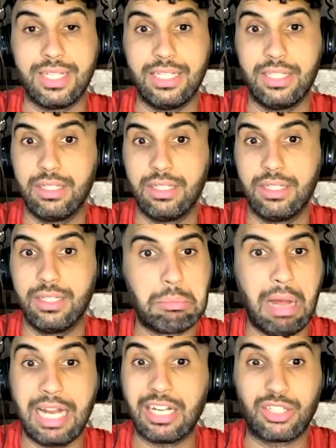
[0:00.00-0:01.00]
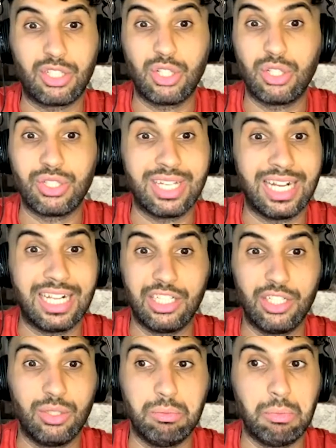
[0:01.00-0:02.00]
season, and I couldn't
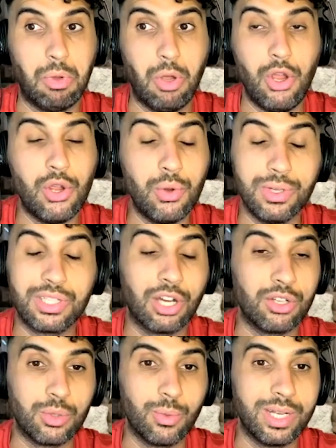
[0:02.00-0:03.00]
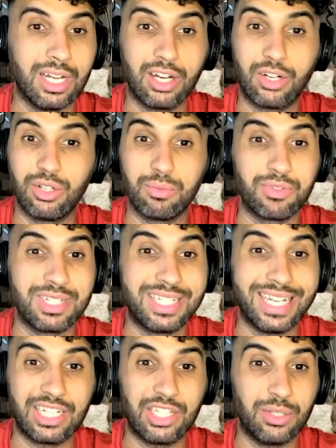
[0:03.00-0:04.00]
tell you who is going to win it. I couldn't
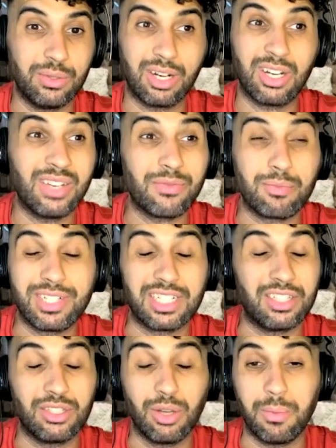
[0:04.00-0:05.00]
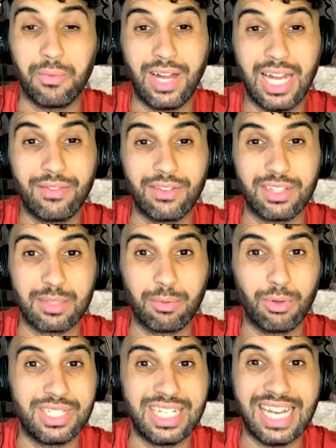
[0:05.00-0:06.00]
even predict the top 5 at this
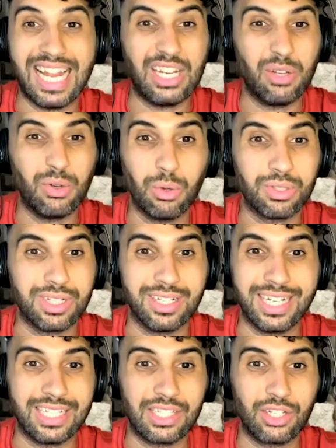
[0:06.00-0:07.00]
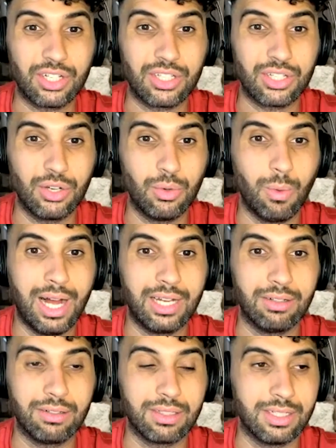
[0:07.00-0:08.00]
point in any order. It's just so
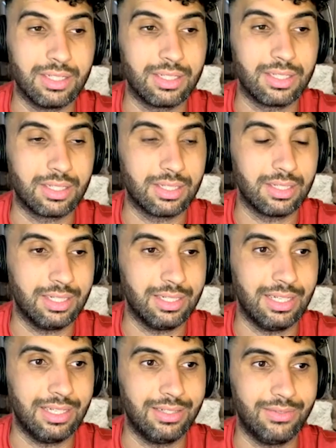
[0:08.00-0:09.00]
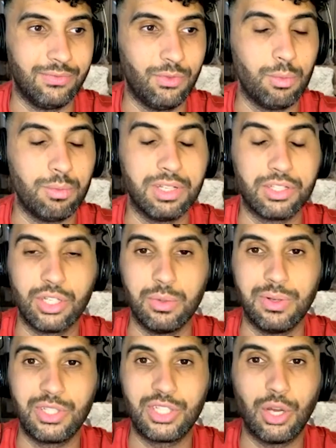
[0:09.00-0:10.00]
wild, as Formula
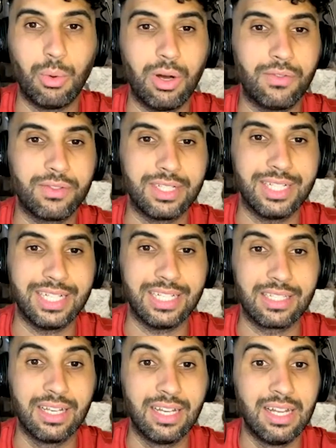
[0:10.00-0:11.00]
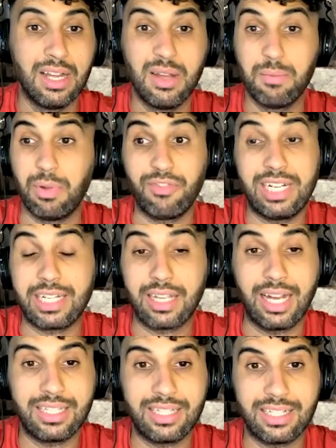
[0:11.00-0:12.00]
2 so often is. But really
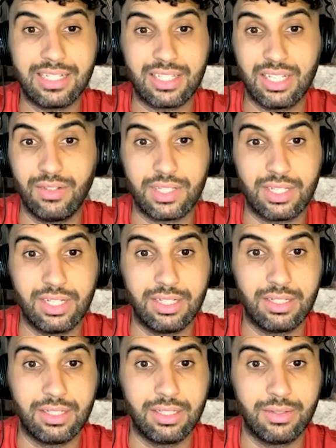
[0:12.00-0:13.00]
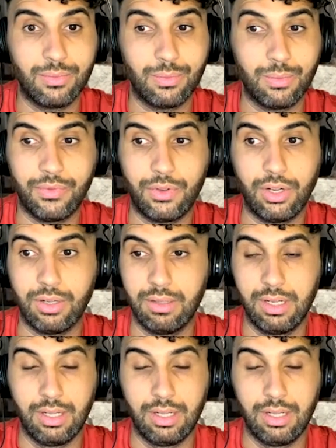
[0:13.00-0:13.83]
exciting. Silverstone, we've got